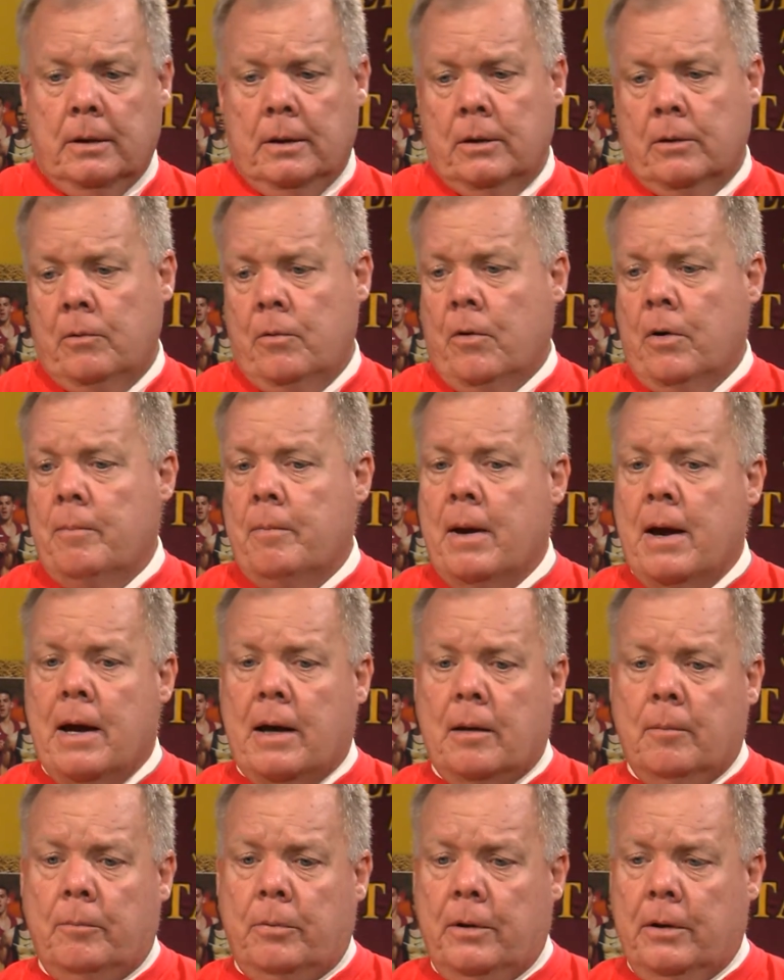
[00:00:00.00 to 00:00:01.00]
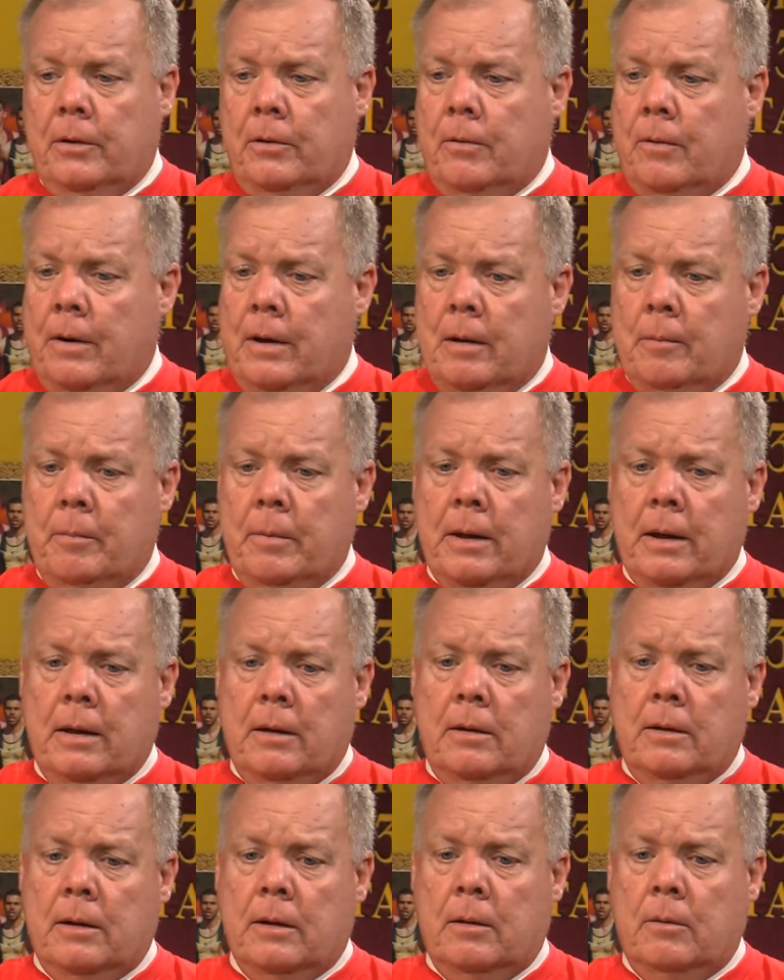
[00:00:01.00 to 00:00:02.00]
Corey Mackin played quite a bit.
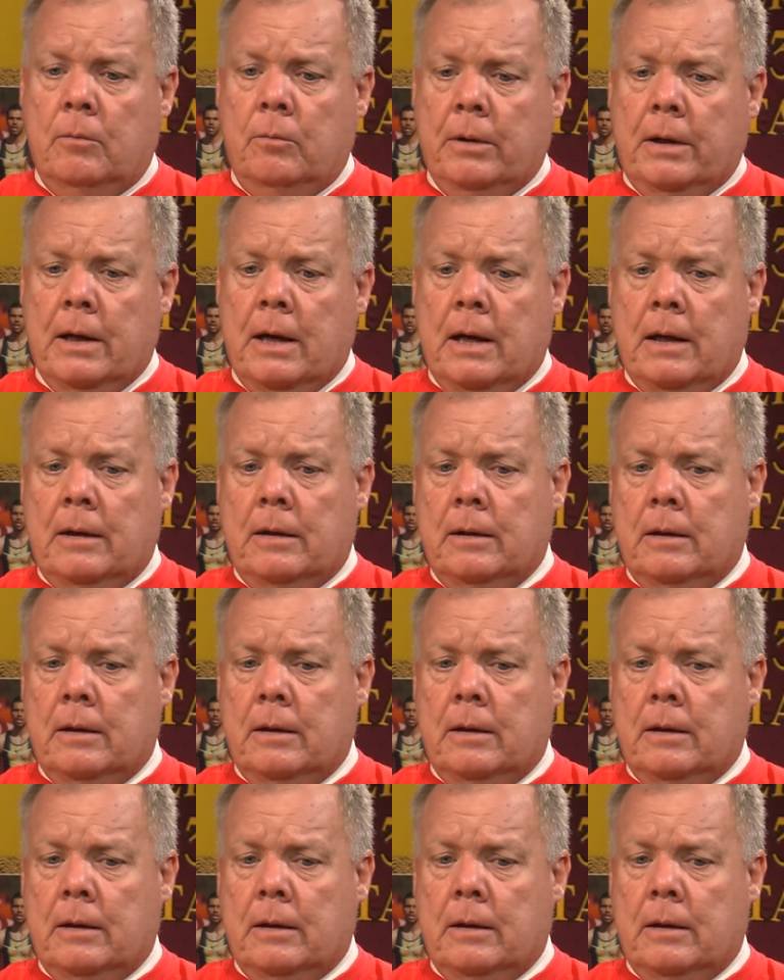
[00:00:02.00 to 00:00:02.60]
We got